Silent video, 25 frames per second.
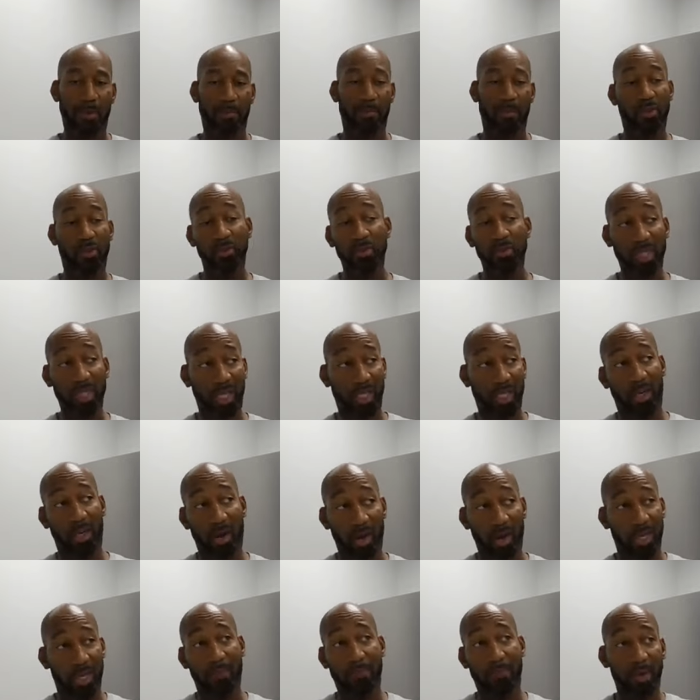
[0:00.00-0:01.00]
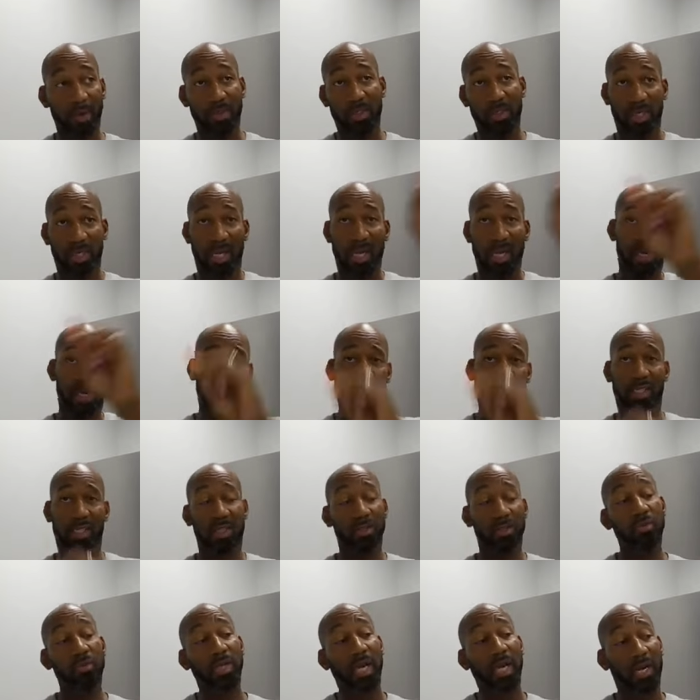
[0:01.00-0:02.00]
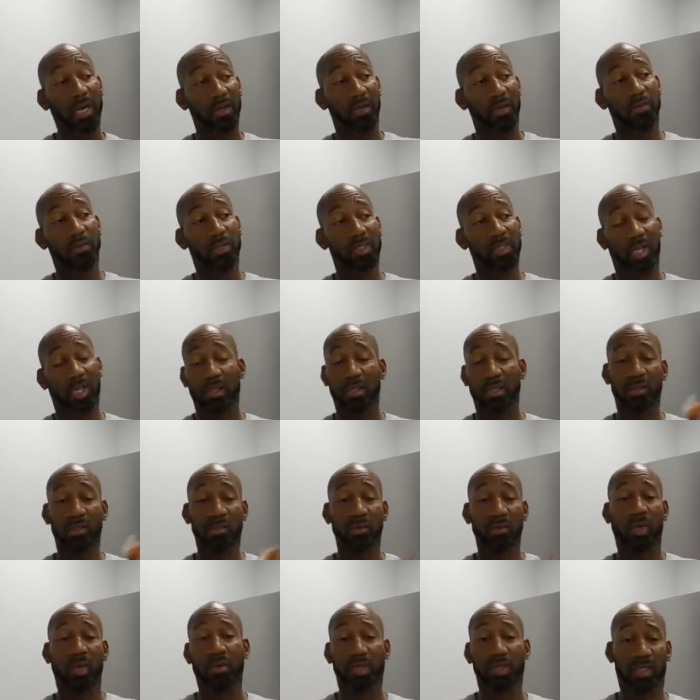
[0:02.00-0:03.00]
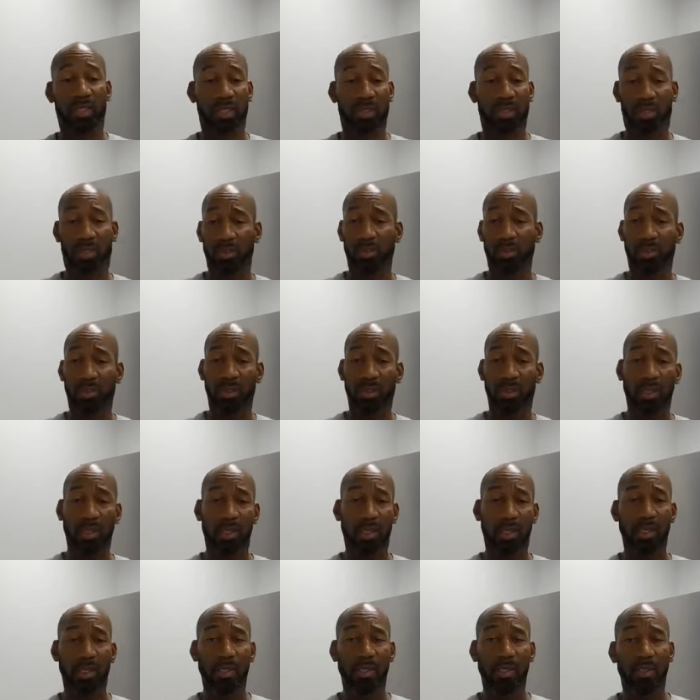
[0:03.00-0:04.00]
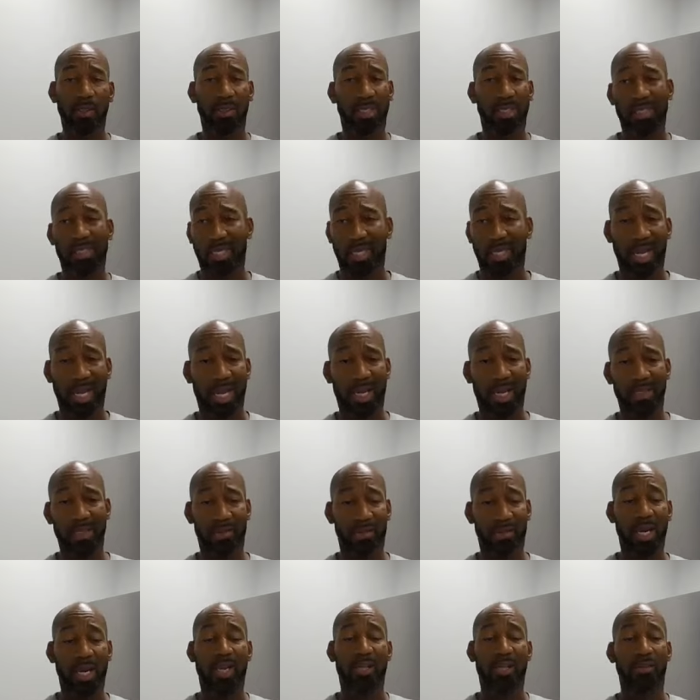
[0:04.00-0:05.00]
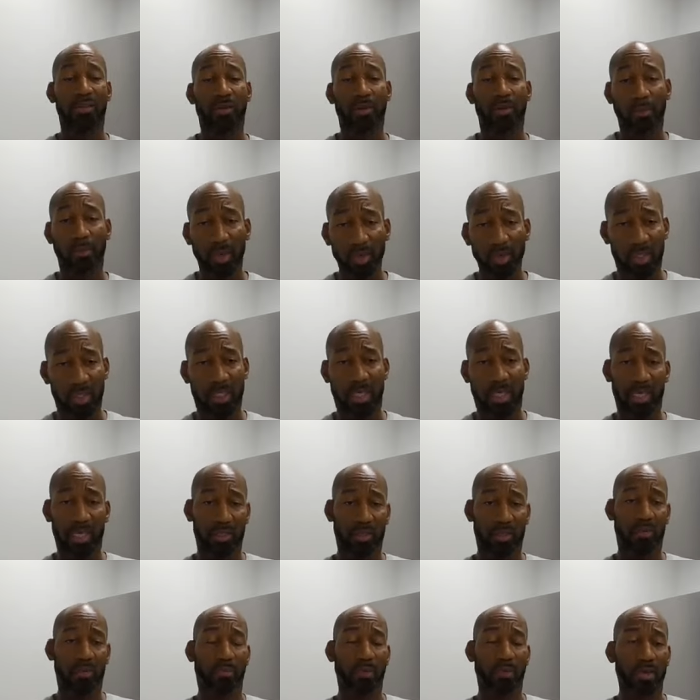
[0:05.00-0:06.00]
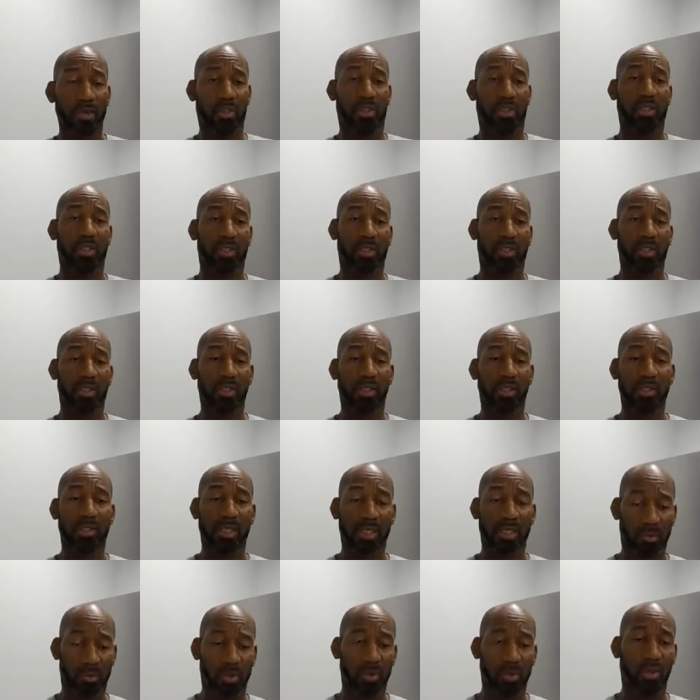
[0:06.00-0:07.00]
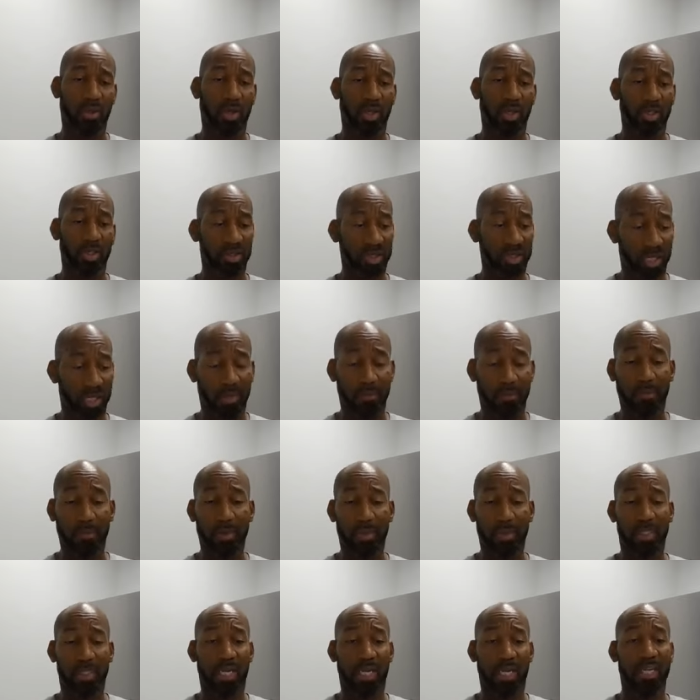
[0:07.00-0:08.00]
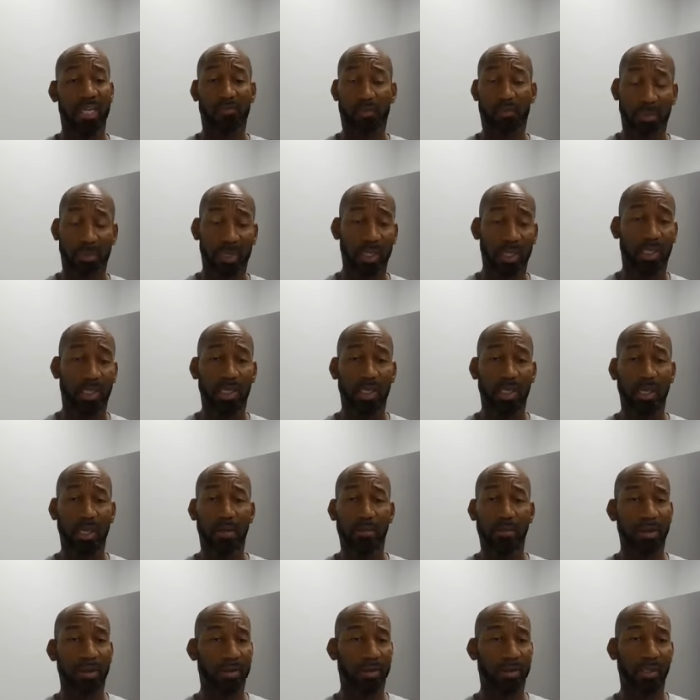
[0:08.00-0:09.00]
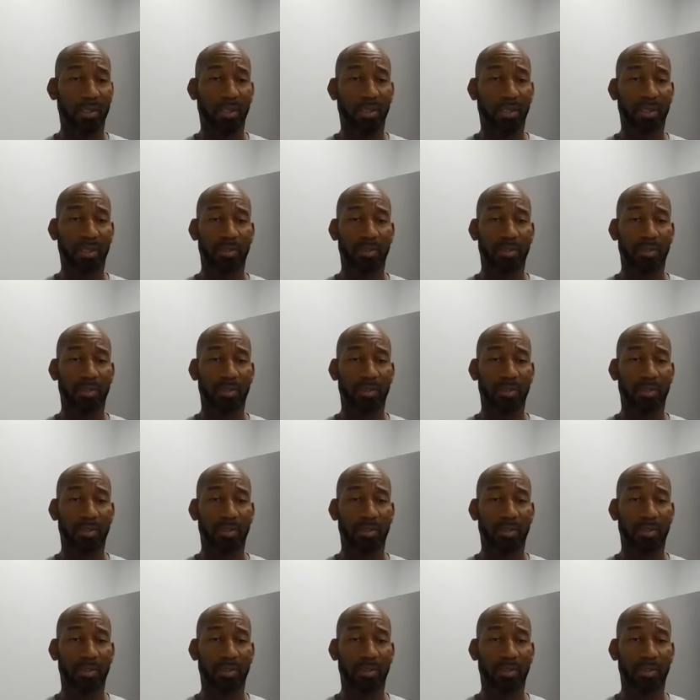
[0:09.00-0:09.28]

But you selling all that merchandise, and then you got a nerve to say you're a Christian store. That's a lie. You're not. You're a merchandise. You're a merchant. That's what you are, and you're selling merchandise for money. Period.